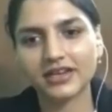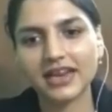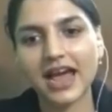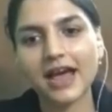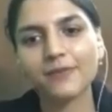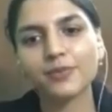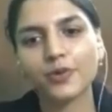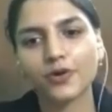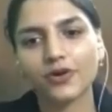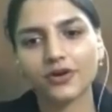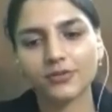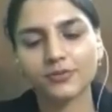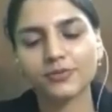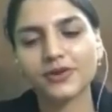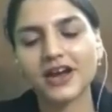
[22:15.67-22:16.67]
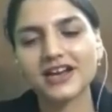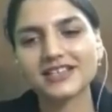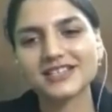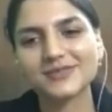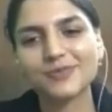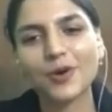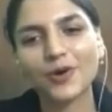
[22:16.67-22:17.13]
lamp or
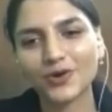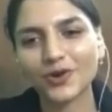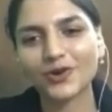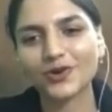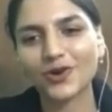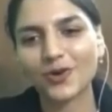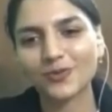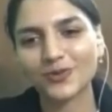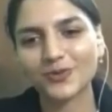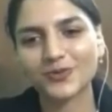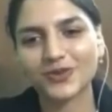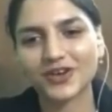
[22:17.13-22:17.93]
brass pot on top of